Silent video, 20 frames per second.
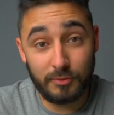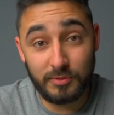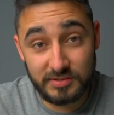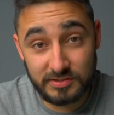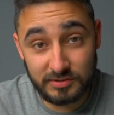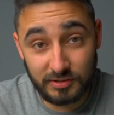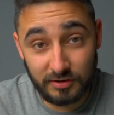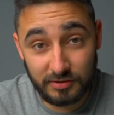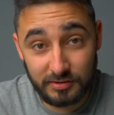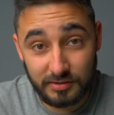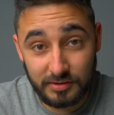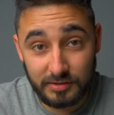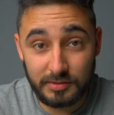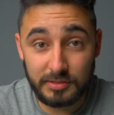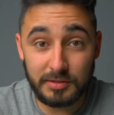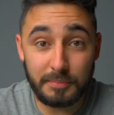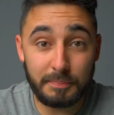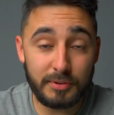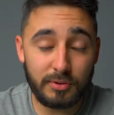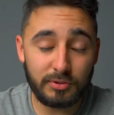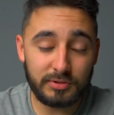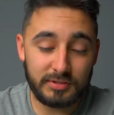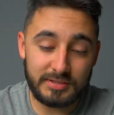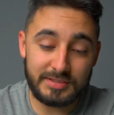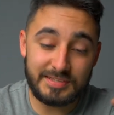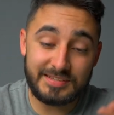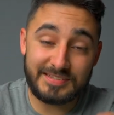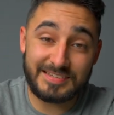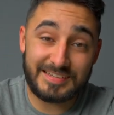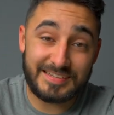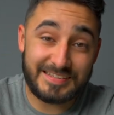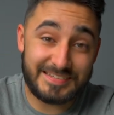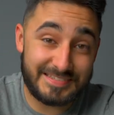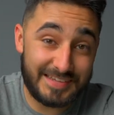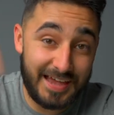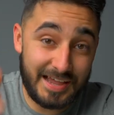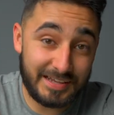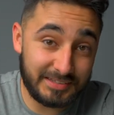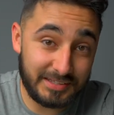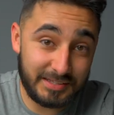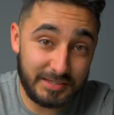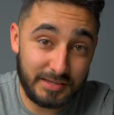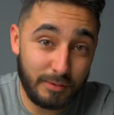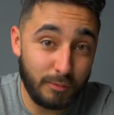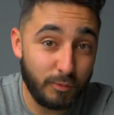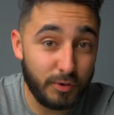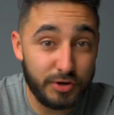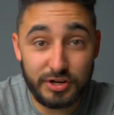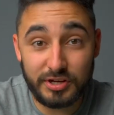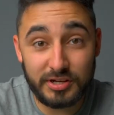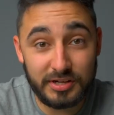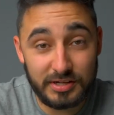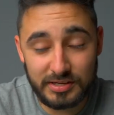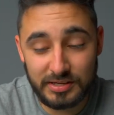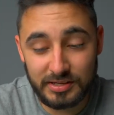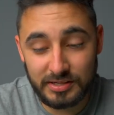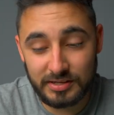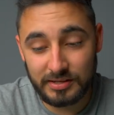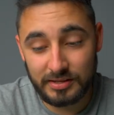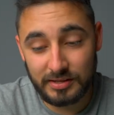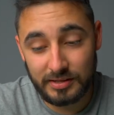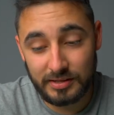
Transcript: we start the build, this is exactly what you're gonna need